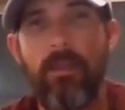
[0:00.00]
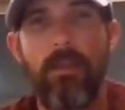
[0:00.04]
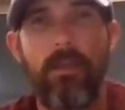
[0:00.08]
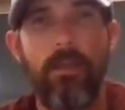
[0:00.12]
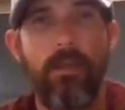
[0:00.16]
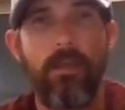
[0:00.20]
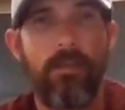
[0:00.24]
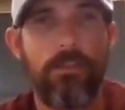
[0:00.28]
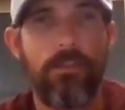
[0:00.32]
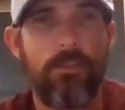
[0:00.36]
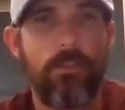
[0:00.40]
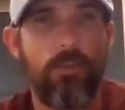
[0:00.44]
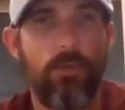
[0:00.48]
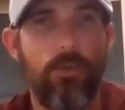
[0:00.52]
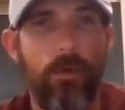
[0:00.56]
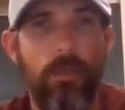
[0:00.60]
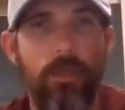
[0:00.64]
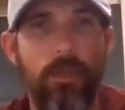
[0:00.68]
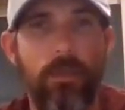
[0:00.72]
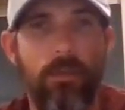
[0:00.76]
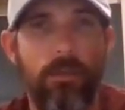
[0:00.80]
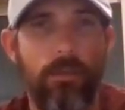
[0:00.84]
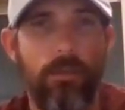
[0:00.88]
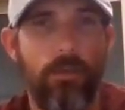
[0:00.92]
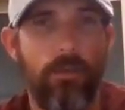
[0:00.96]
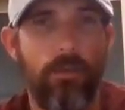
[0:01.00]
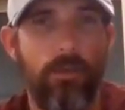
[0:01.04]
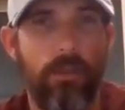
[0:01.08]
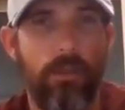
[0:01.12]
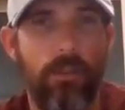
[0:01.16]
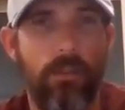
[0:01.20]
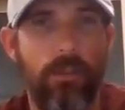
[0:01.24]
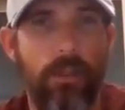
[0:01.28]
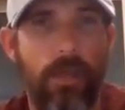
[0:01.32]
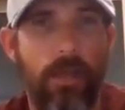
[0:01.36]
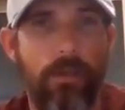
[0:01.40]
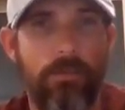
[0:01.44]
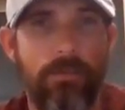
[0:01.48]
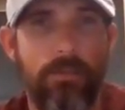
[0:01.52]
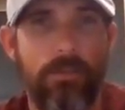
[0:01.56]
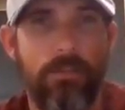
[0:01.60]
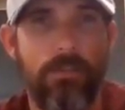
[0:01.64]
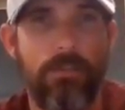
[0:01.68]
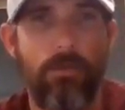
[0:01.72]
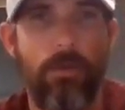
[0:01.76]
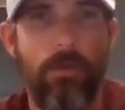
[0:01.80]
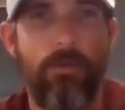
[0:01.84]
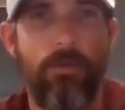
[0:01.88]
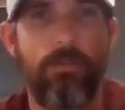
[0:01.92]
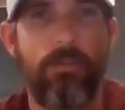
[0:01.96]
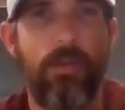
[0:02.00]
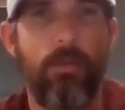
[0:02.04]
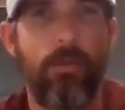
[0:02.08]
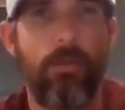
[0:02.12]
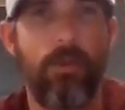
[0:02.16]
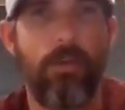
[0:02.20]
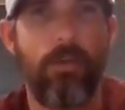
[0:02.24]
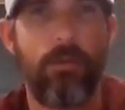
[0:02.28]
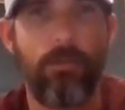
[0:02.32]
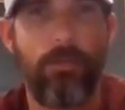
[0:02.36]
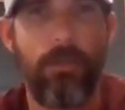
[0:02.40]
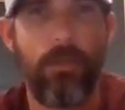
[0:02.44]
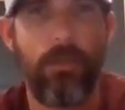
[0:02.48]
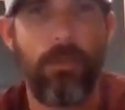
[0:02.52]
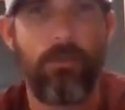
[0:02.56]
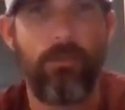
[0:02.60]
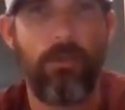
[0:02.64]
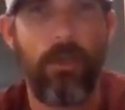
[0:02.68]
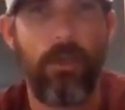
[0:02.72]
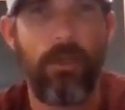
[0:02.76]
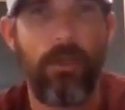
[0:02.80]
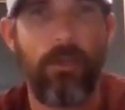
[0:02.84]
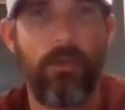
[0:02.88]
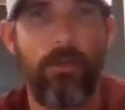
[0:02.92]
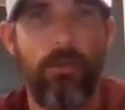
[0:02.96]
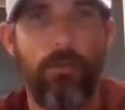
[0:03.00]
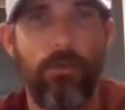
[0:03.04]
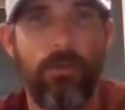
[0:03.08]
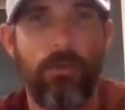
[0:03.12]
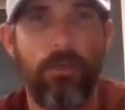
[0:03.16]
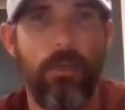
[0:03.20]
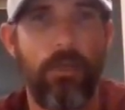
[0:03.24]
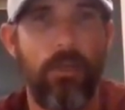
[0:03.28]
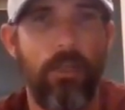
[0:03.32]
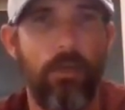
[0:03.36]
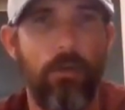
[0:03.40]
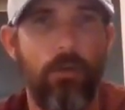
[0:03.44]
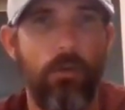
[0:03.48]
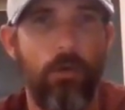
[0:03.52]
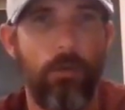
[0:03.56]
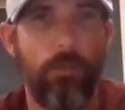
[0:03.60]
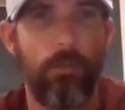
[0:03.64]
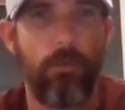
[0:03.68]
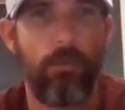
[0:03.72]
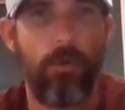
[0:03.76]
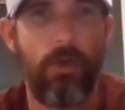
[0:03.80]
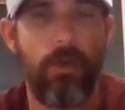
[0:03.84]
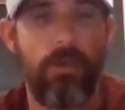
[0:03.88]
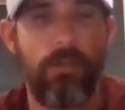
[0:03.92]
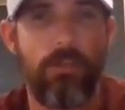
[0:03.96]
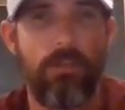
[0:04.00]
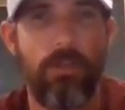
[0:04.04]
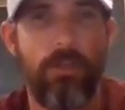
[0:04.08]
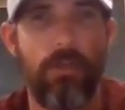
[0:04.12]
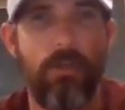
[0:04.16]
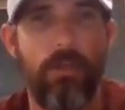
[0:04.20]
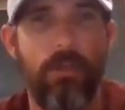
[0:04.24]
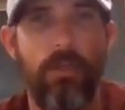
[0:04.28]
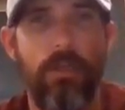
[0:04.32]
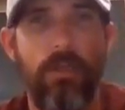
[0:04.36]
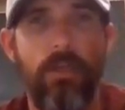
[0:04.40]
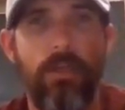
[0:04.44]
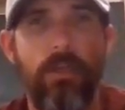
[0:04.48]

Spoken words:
Here's 20 or 30,000. So every time I go to B of A with an incorporation,